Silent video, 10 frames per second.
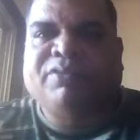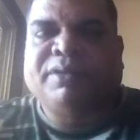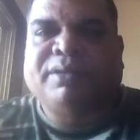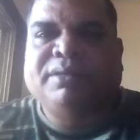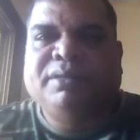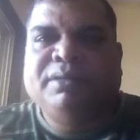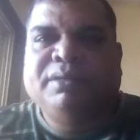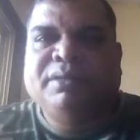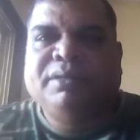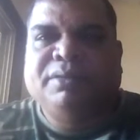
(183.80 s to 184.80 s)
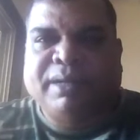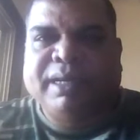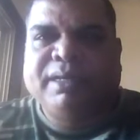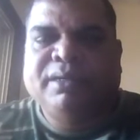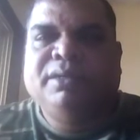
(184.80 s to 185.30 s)
of it,
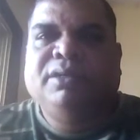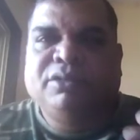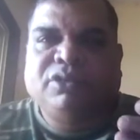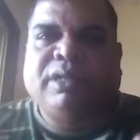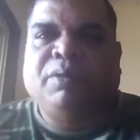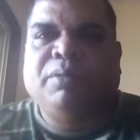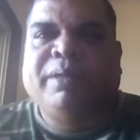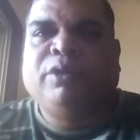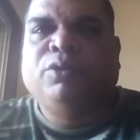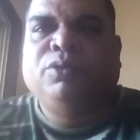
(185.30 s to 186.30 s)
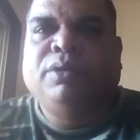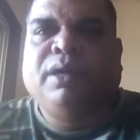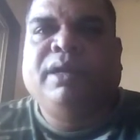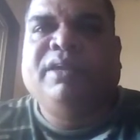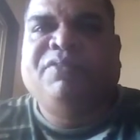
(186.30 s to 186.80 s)
right? So that will make you
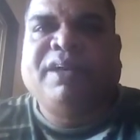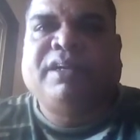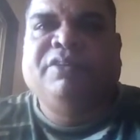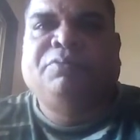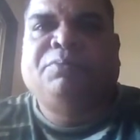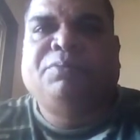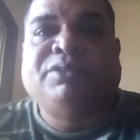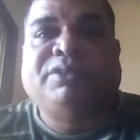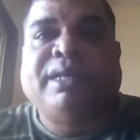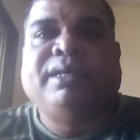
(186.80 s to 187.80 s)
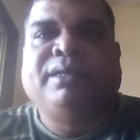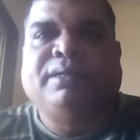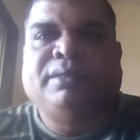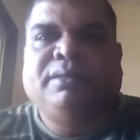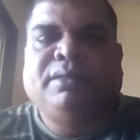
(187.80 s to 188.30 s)
an effective presenter
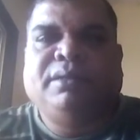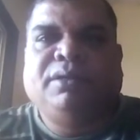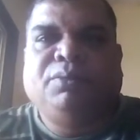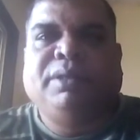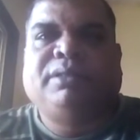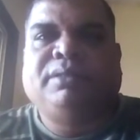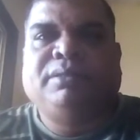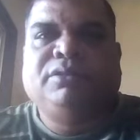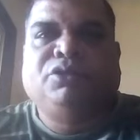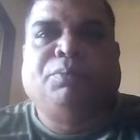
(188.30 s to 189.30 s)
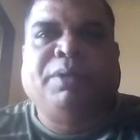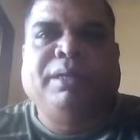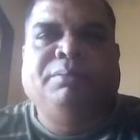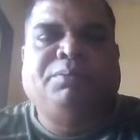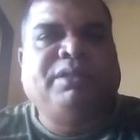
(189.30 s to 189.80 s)
with
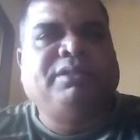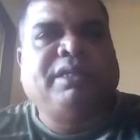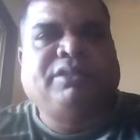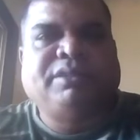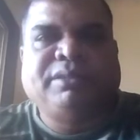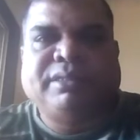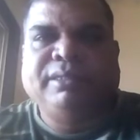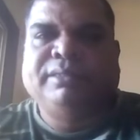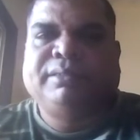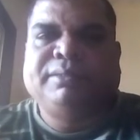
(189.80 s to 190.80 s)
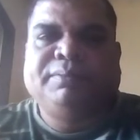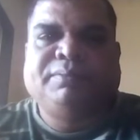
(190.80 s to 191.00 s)
supreme presentation skills.